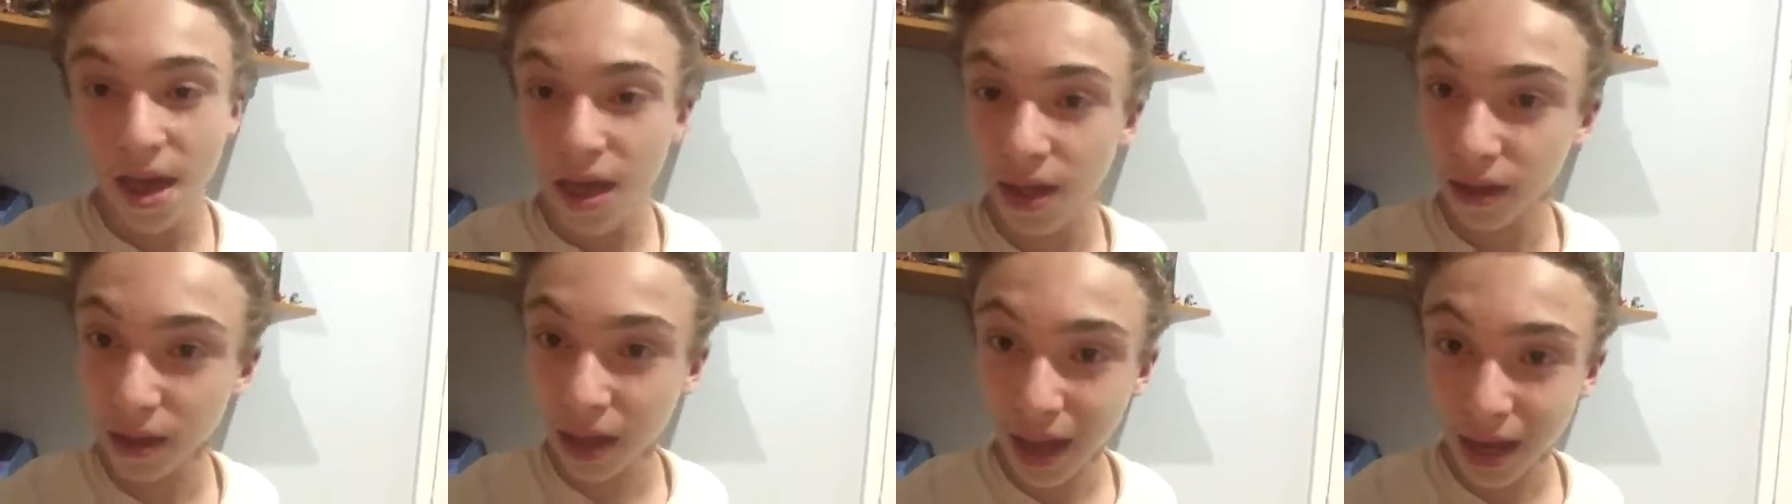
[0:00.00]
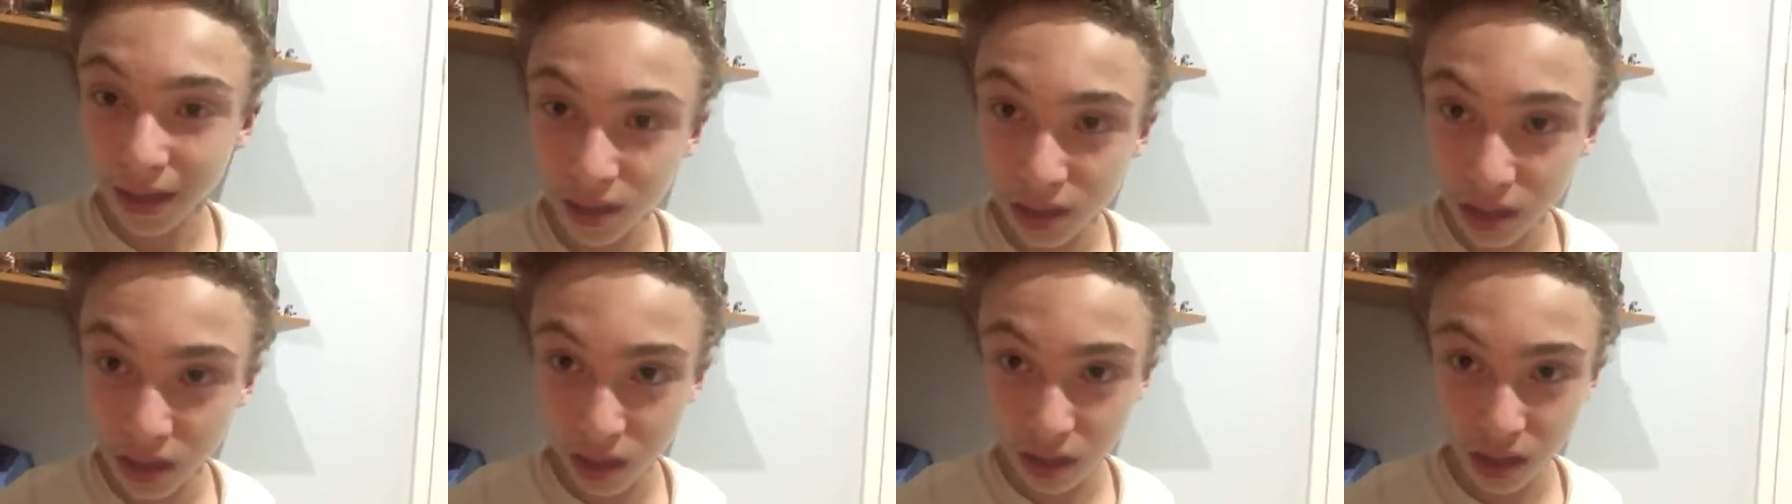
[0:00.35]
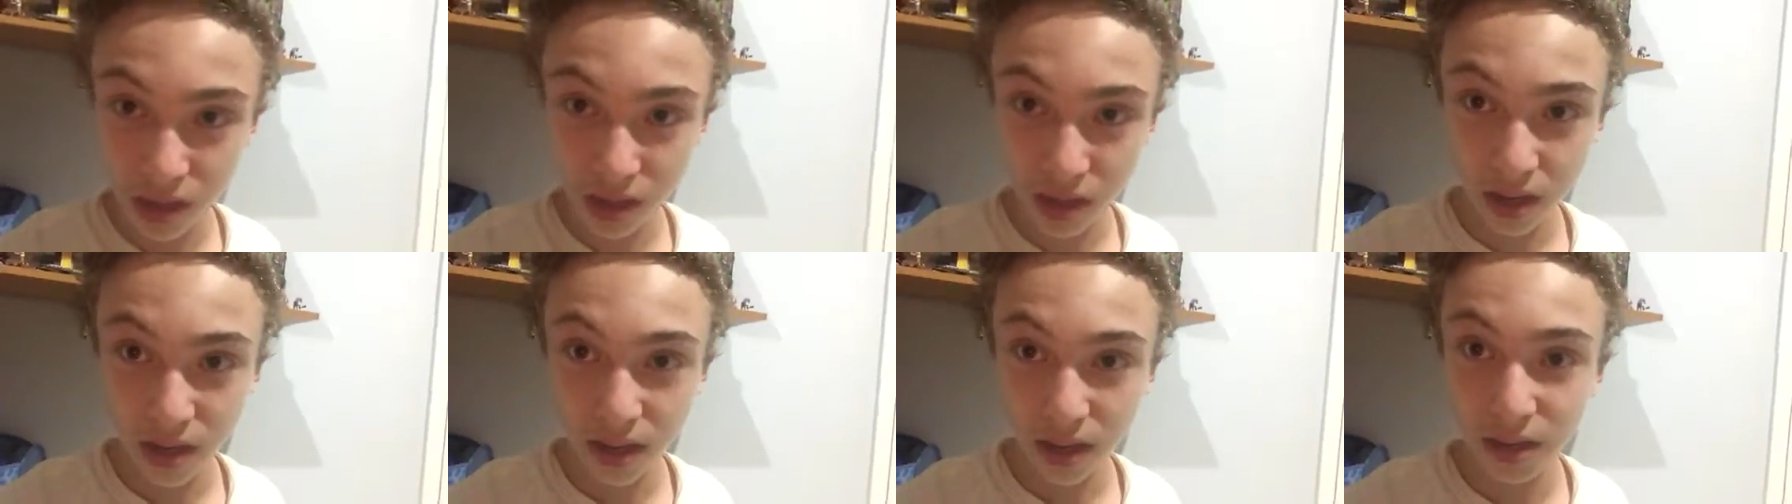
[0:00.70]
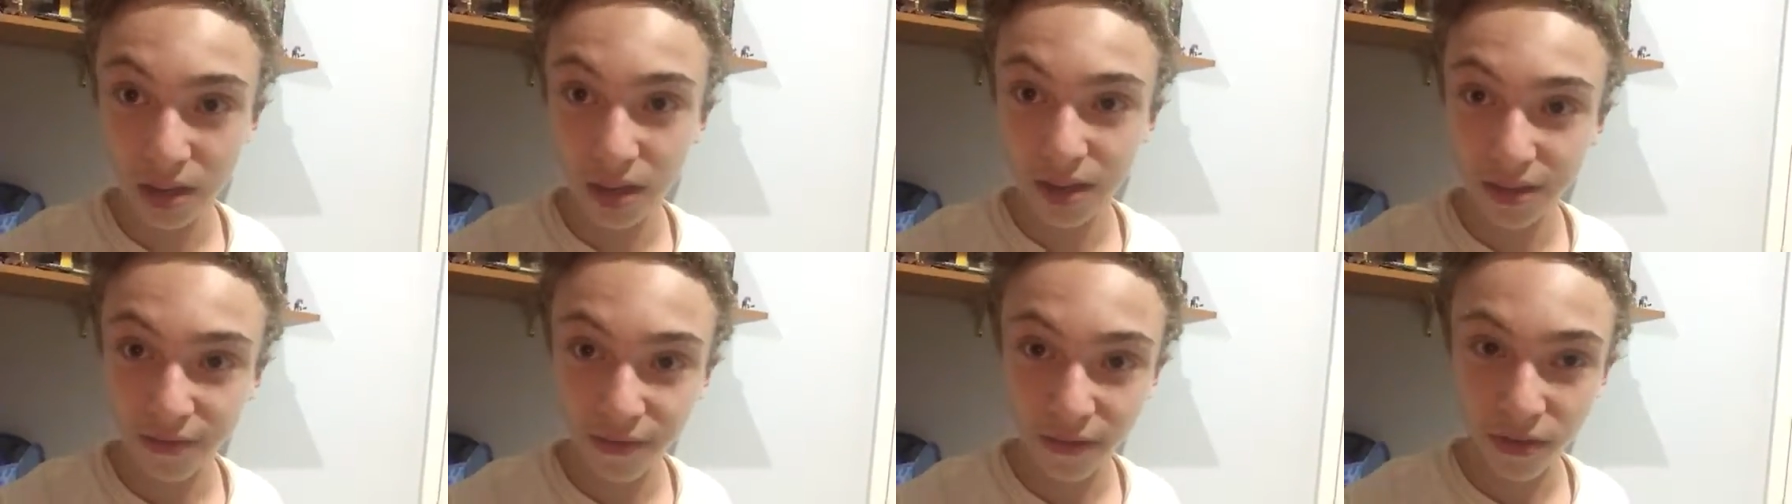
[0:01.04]
And lastly,
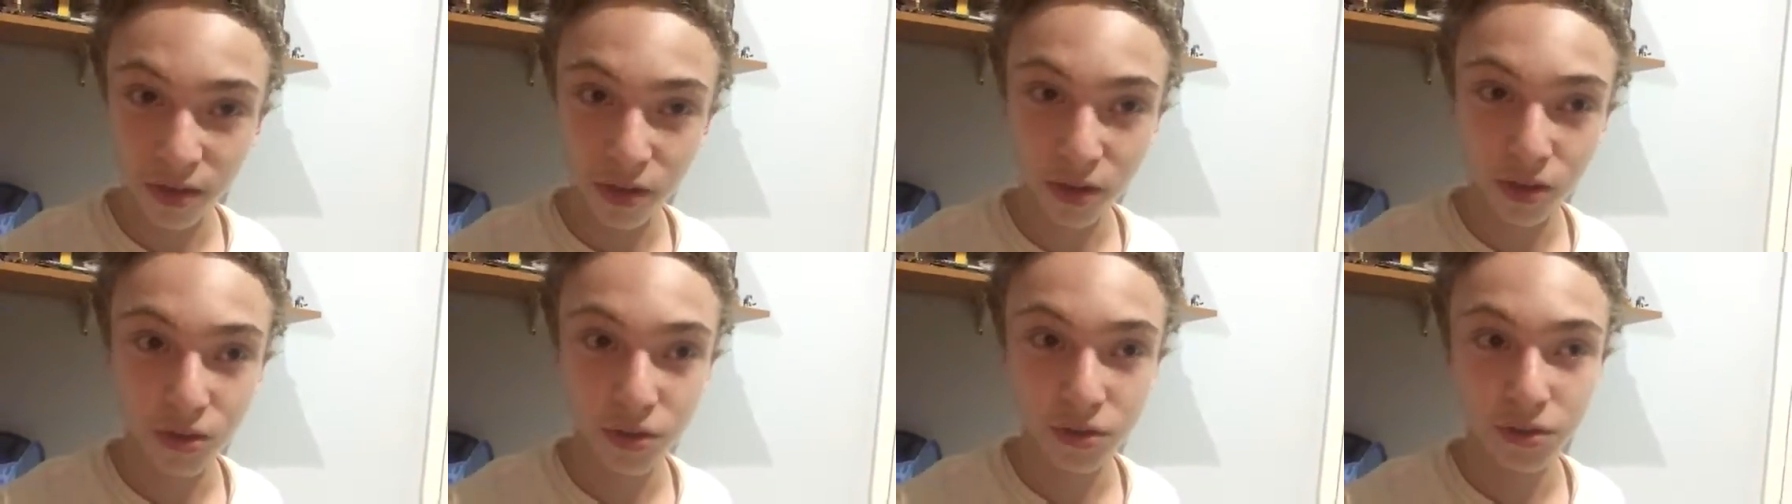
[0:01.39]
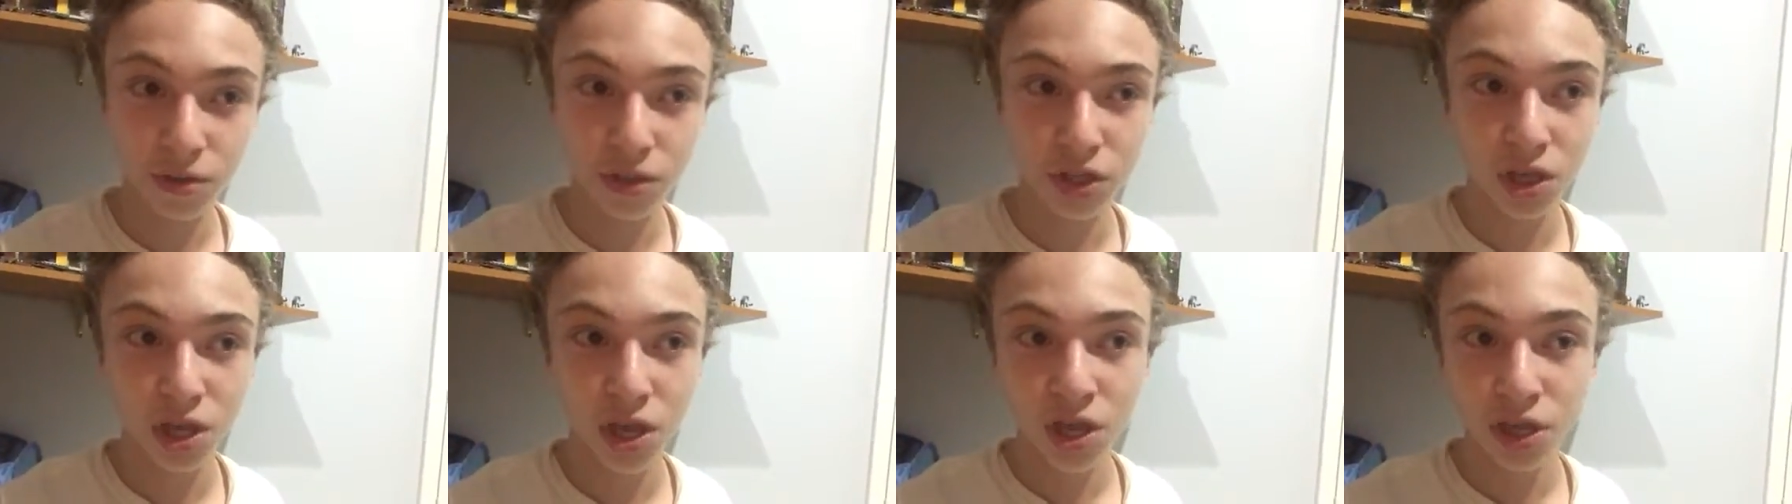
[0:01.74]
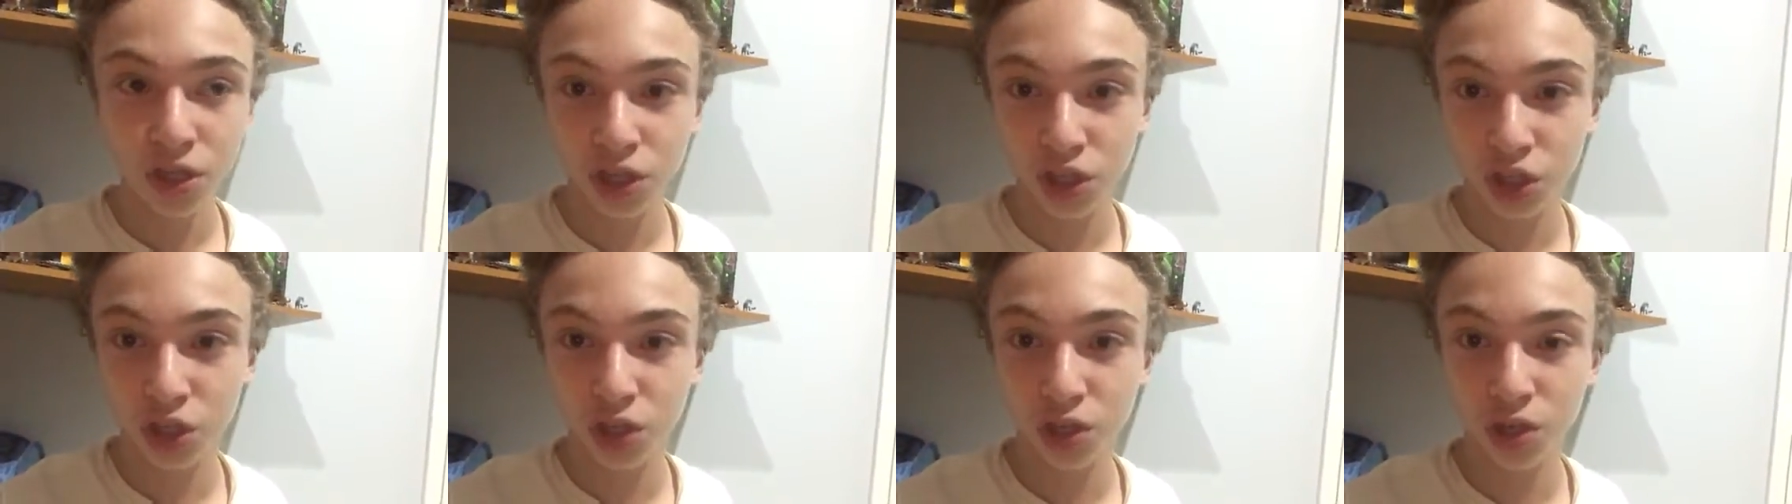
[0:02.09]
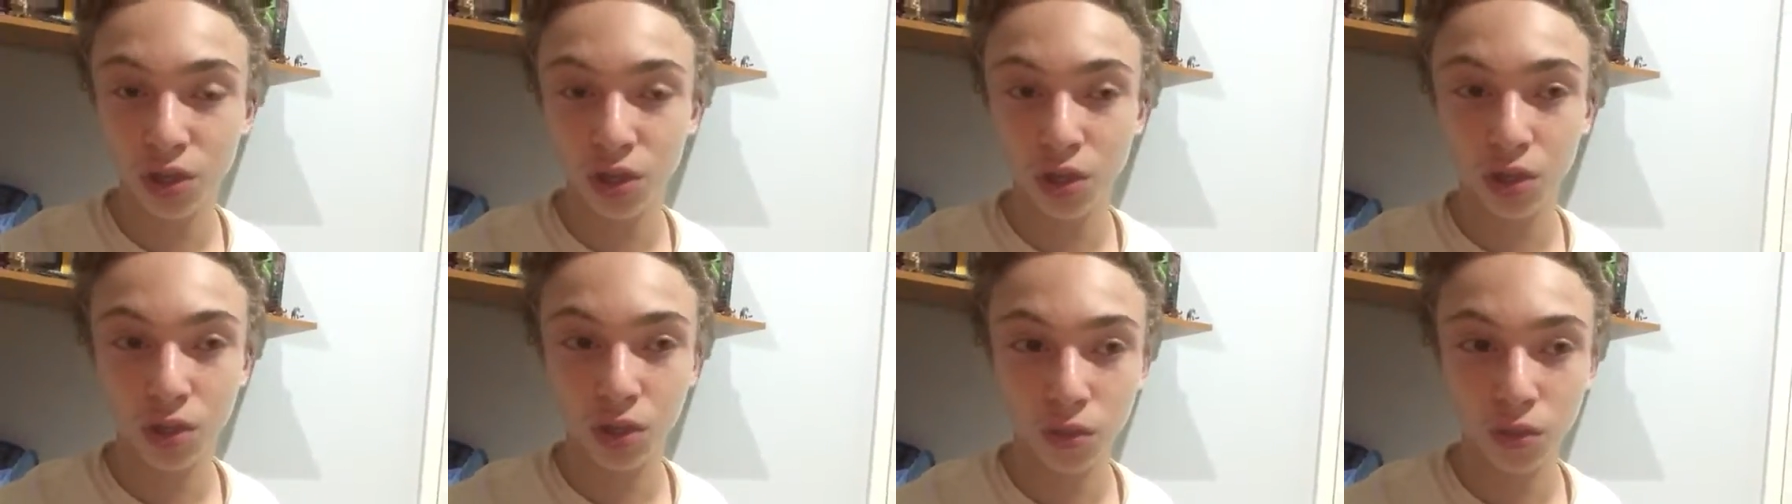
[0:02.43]
it even includes just